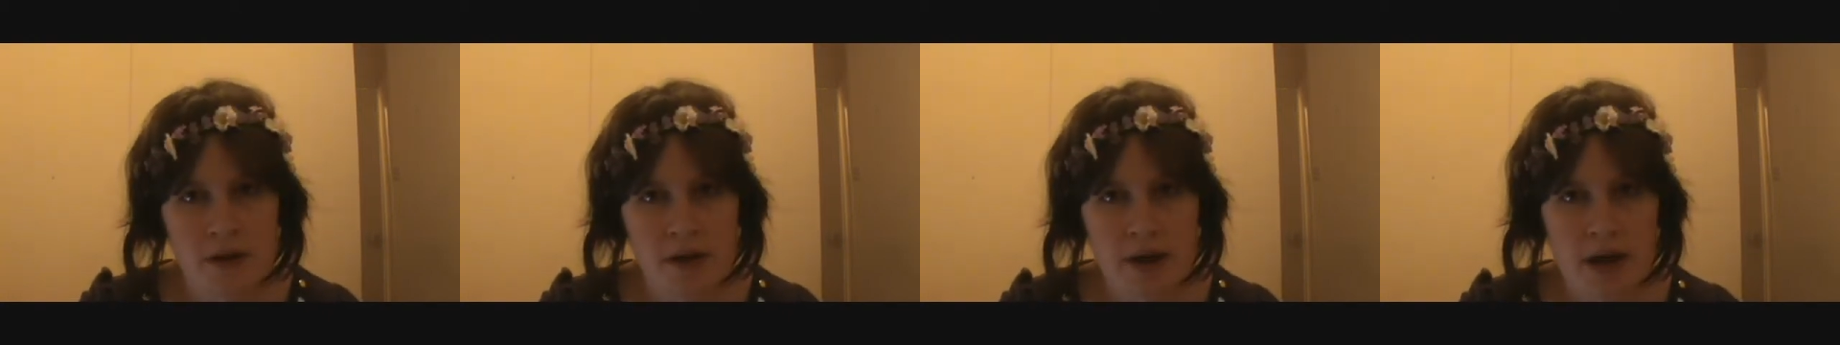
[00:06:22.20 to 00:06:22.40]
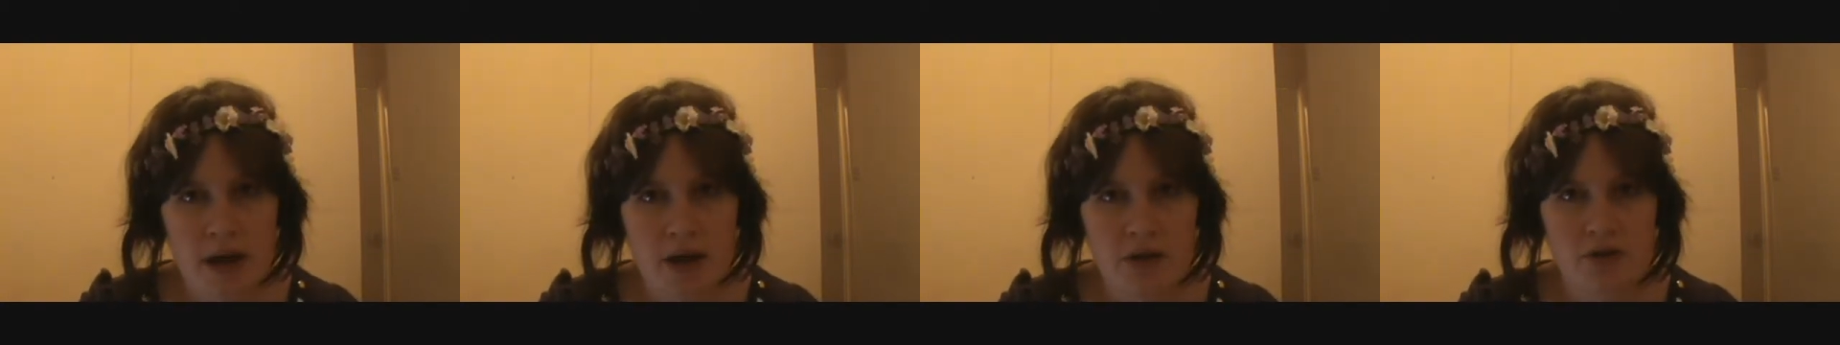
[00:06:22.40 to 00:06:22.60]

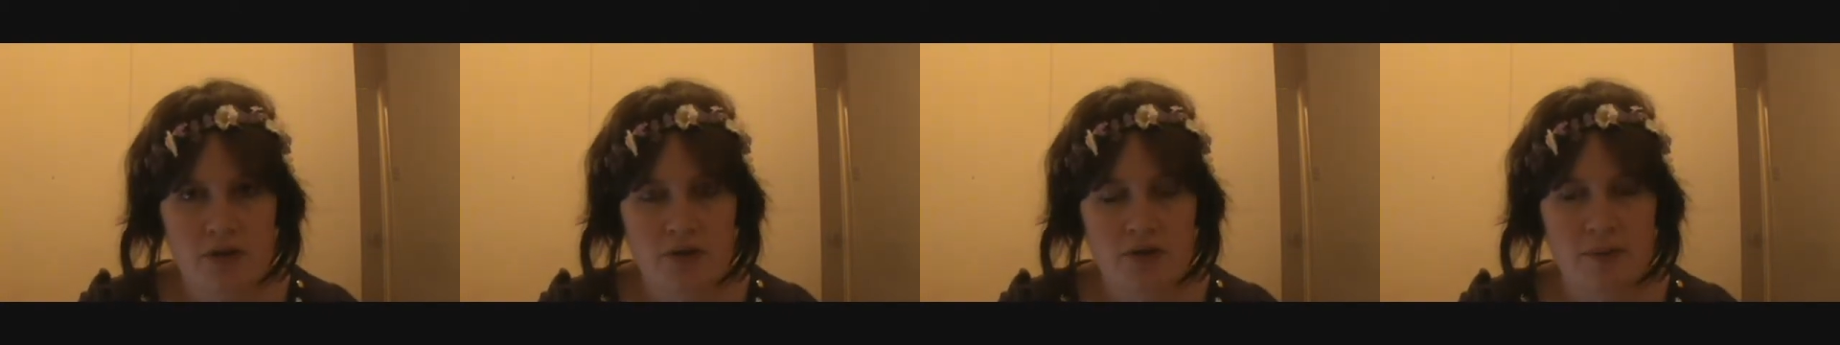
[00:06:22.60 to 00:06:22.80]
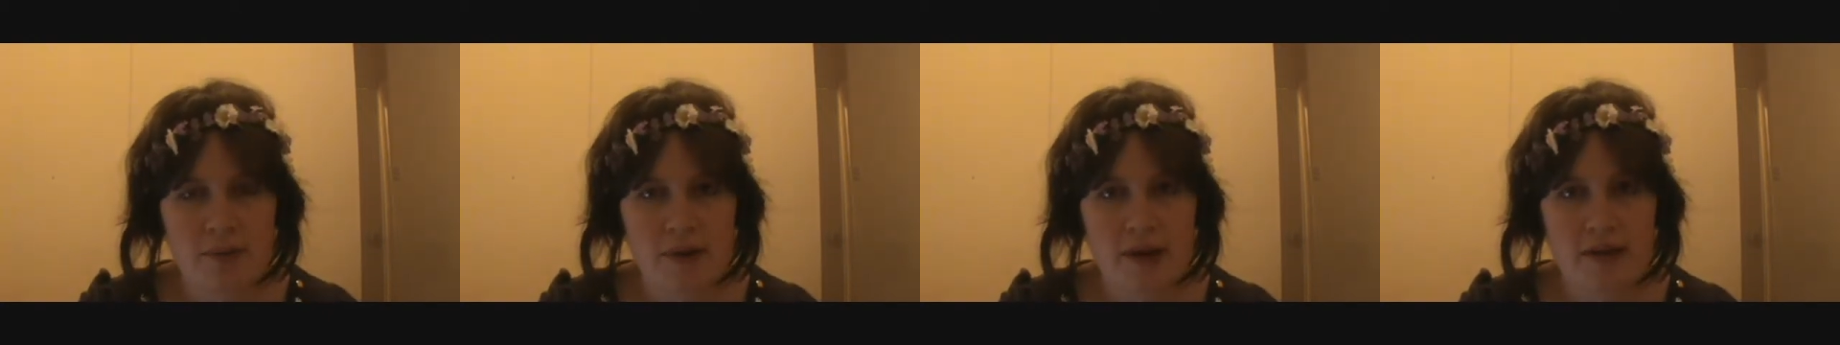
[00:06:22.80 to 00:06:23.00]
kind of
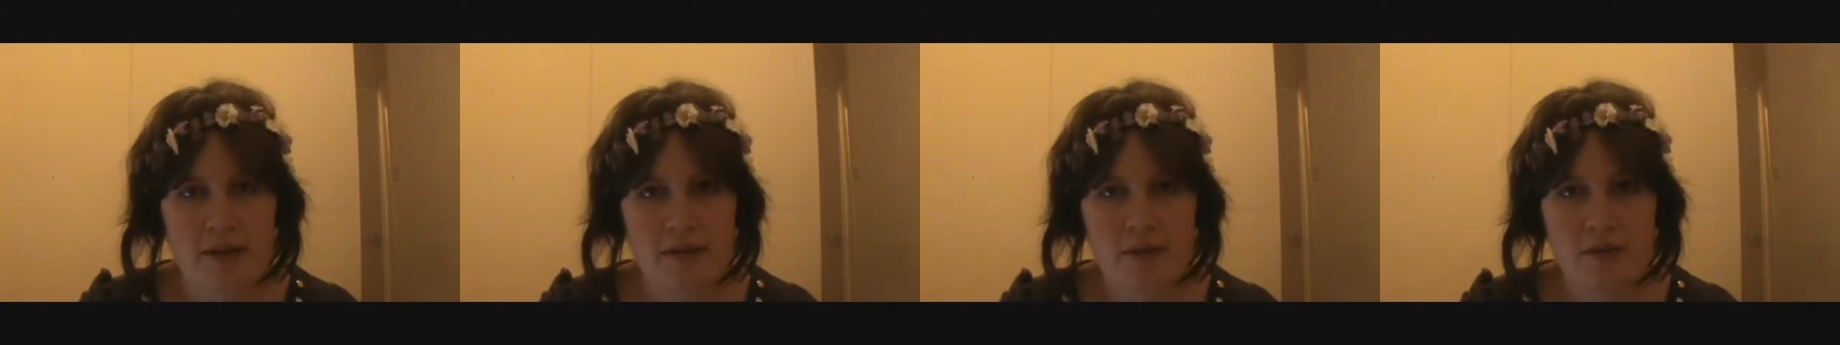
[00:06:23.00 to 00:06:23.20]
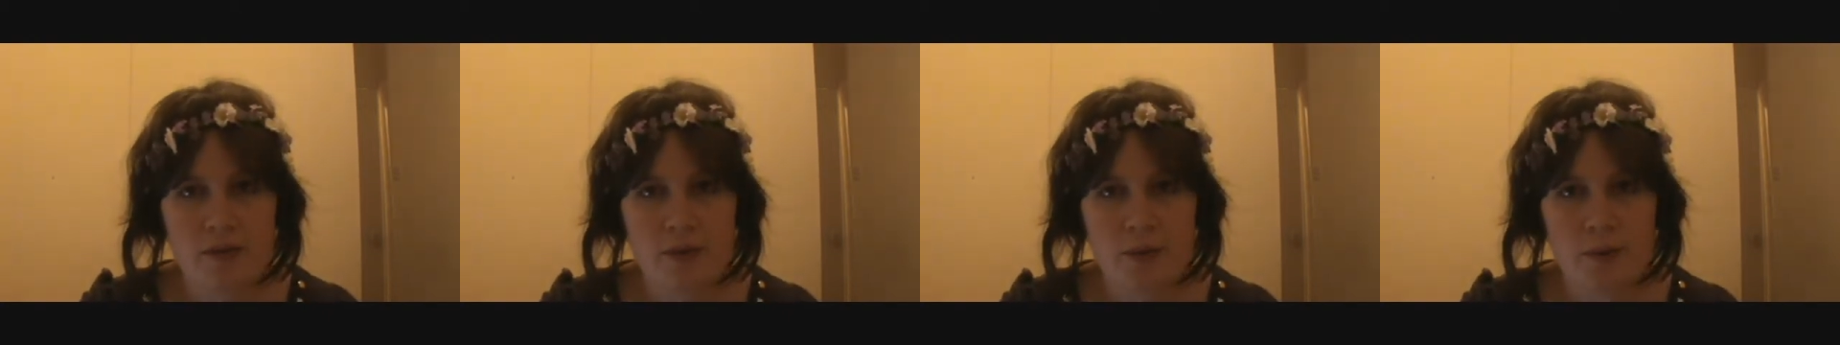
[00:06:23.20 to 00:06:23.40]
just me in
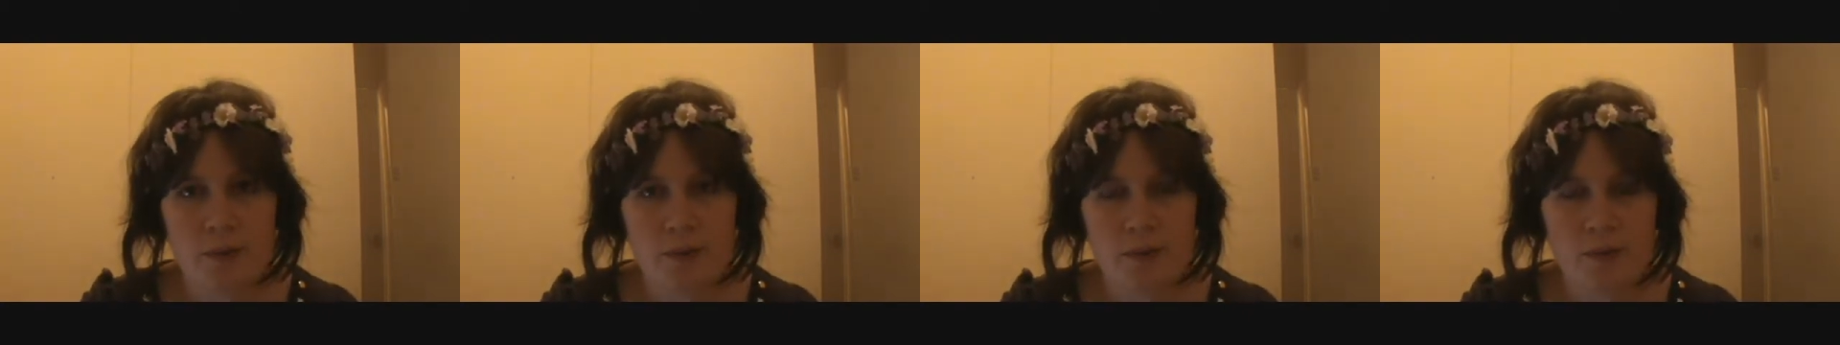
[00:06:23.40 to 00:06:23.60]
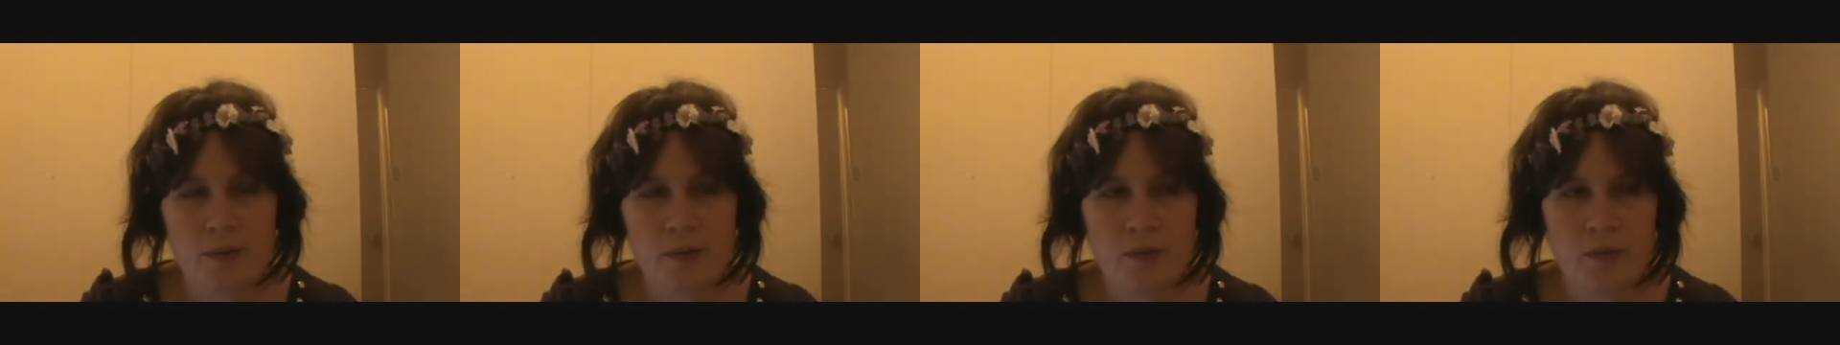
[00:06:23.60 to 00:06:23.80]
this
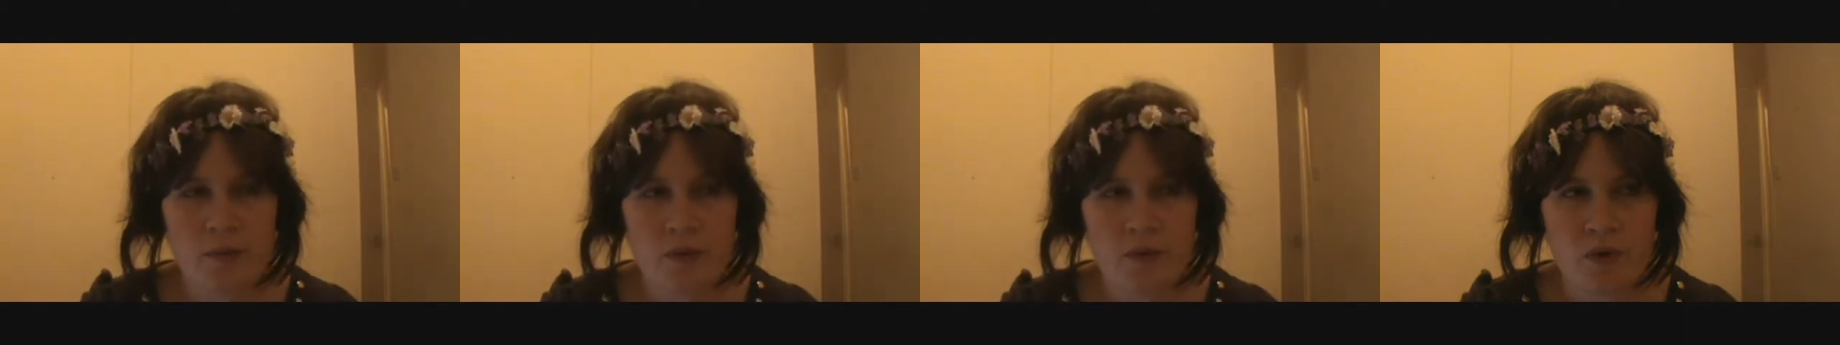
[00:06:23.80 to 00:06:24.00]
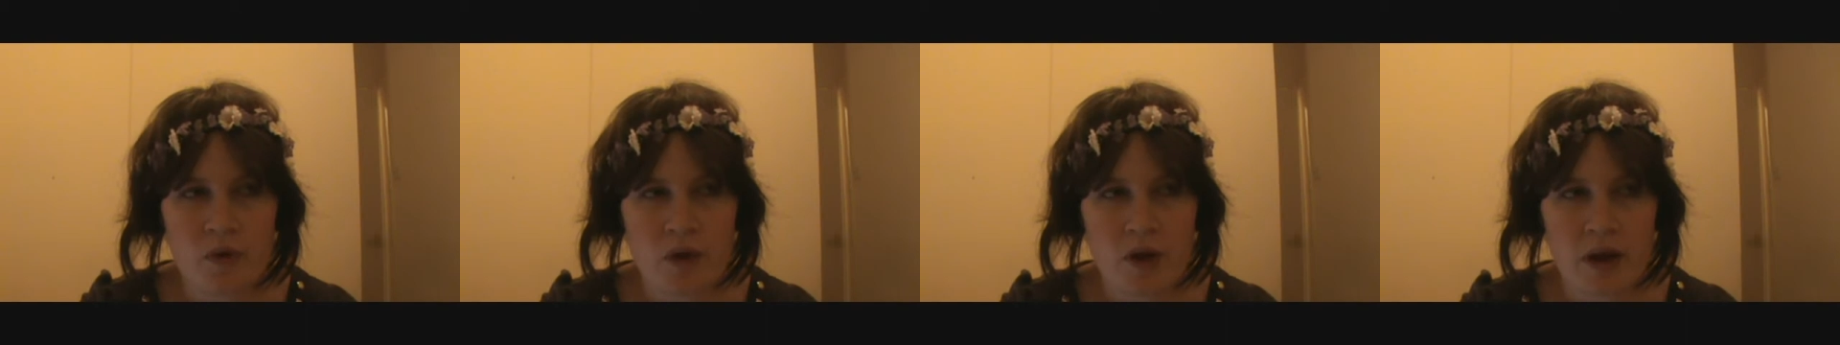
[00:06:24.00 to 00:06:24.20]
room,
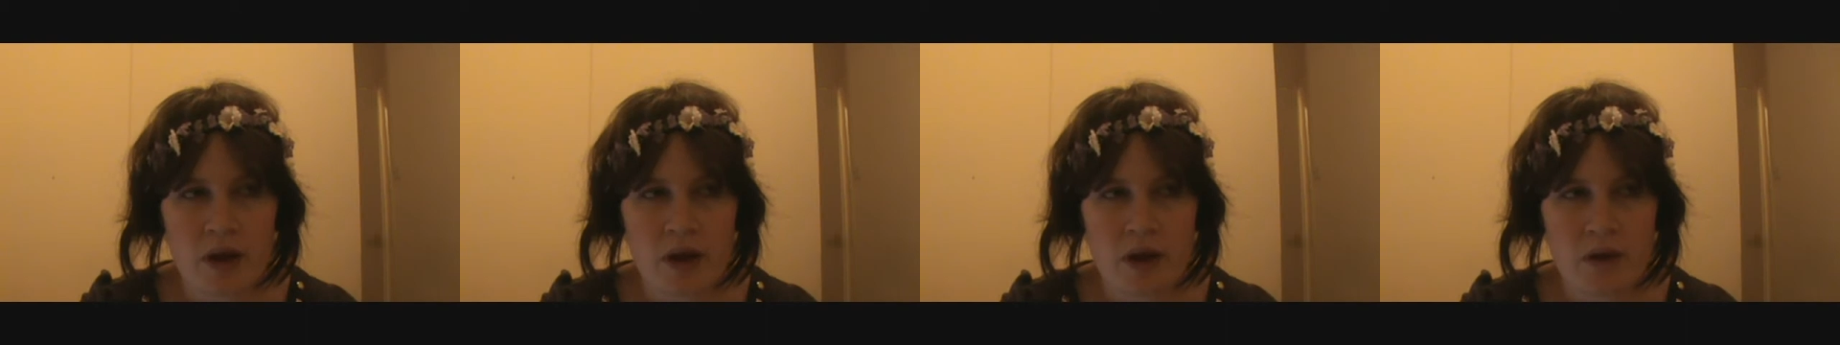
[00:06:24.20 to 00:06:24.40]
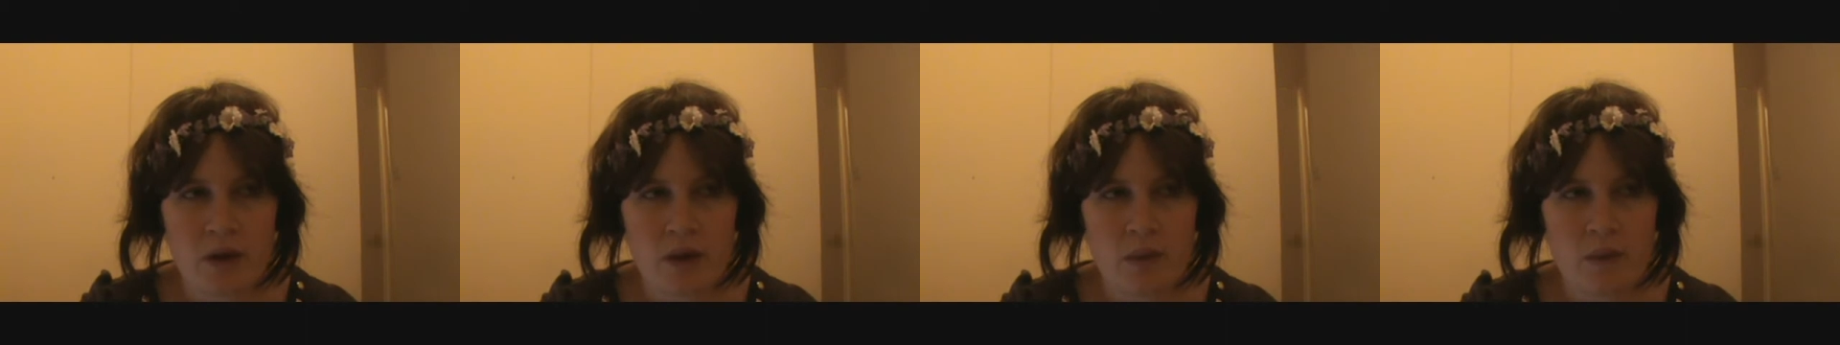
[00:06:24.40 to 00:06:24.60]
so I
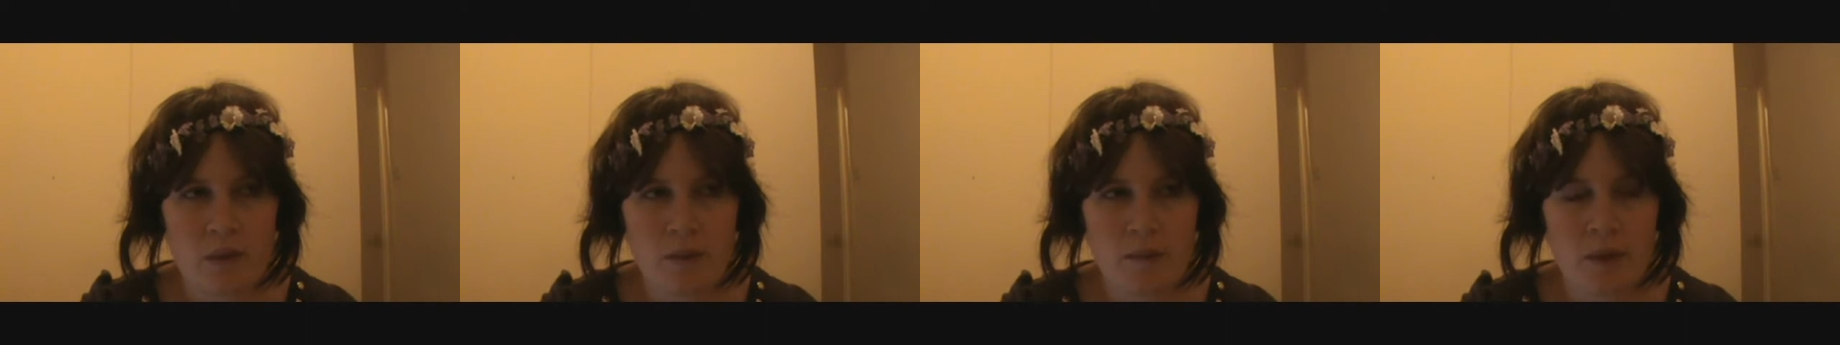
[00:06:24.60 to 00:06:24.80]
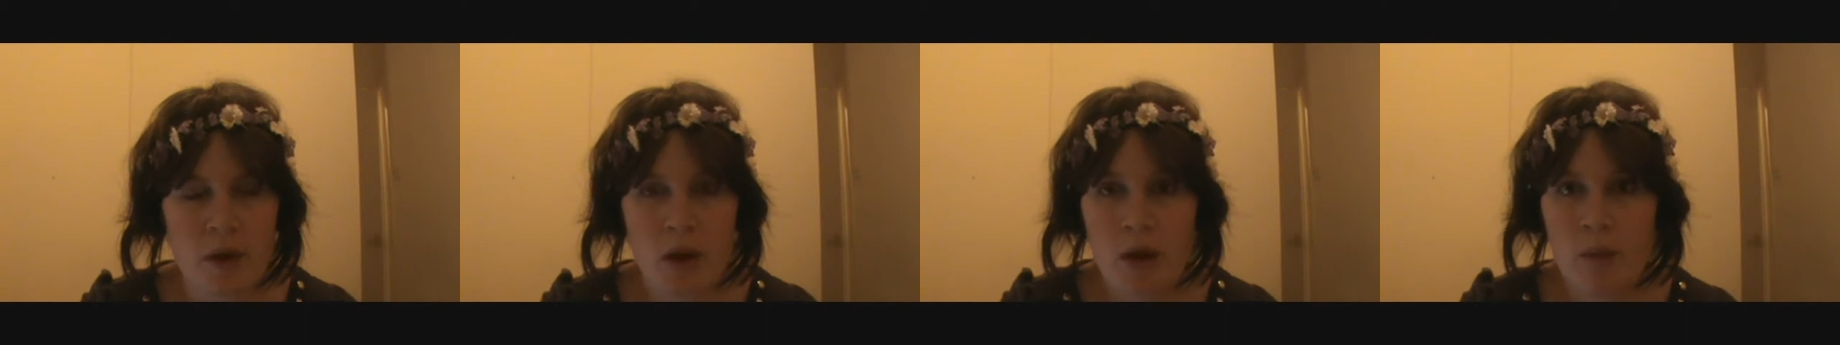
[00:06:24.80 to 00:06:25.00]
hear no
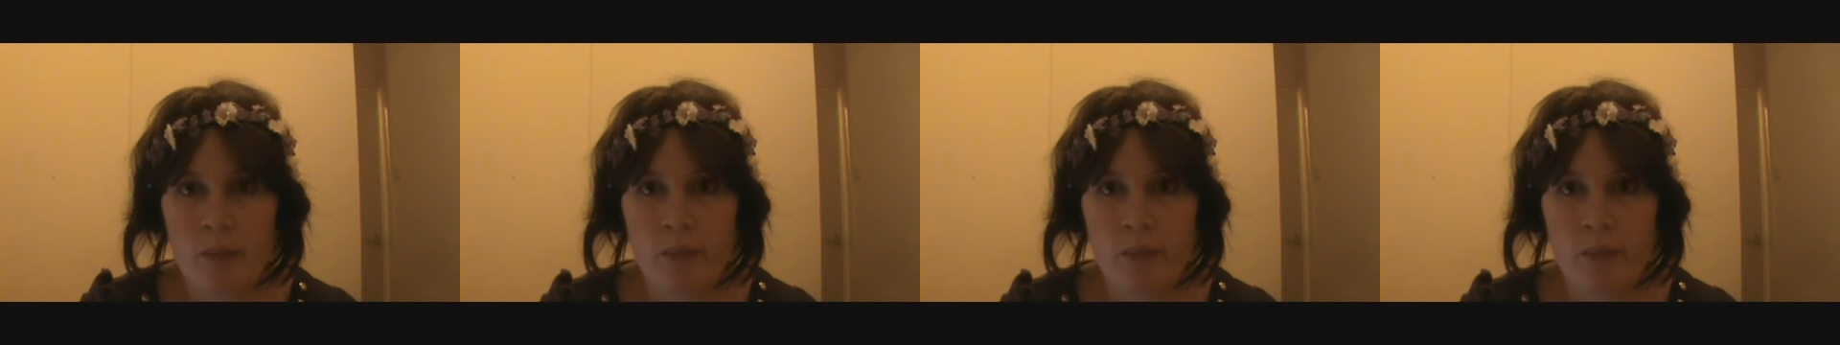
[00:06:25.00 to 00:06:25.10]
one.